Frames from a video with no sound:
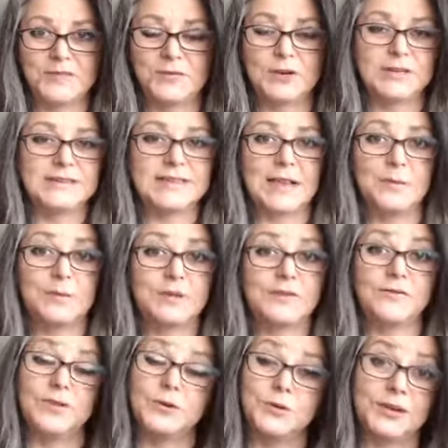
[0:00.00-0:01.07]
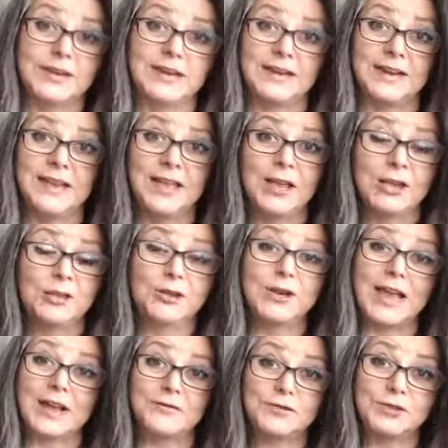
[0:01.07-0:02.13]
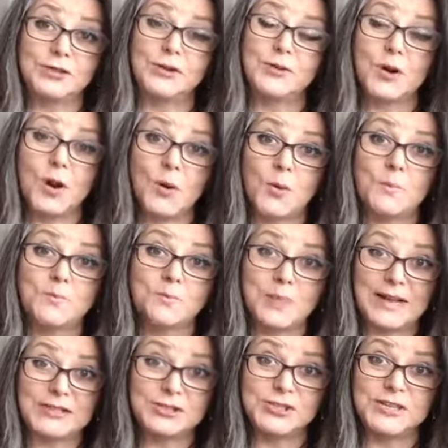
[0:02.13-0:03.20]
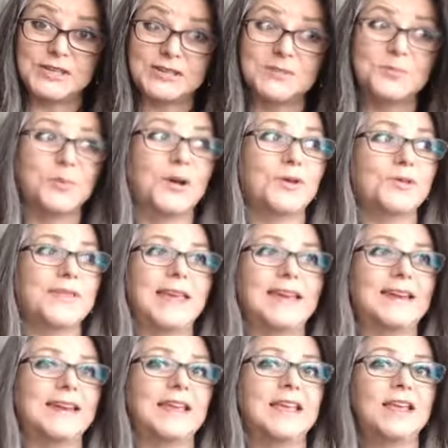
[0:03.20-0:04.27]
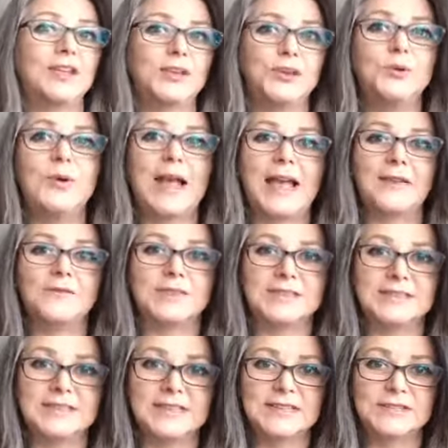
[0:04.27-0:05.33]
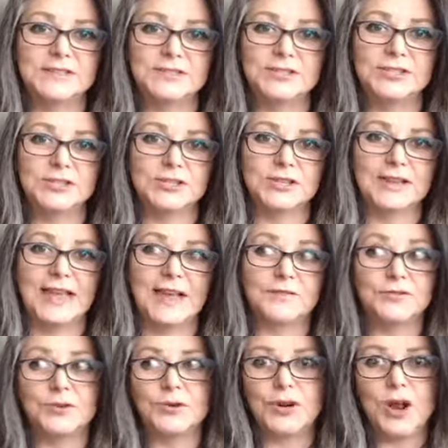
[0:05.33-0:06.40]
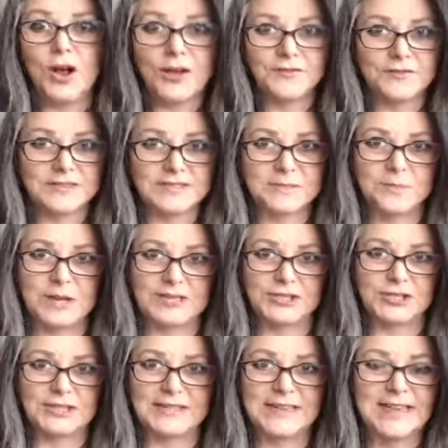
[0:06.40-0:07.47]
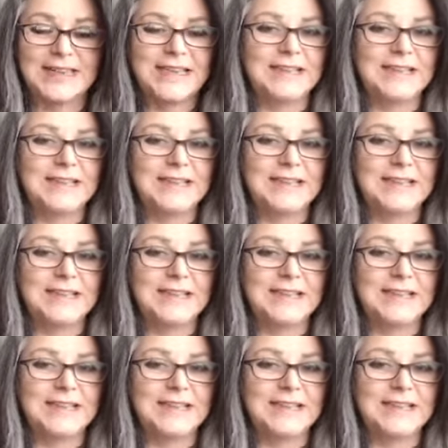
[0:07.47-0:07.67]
For example, if you can look after your home budget, well, then you have the skills to look after an office budget.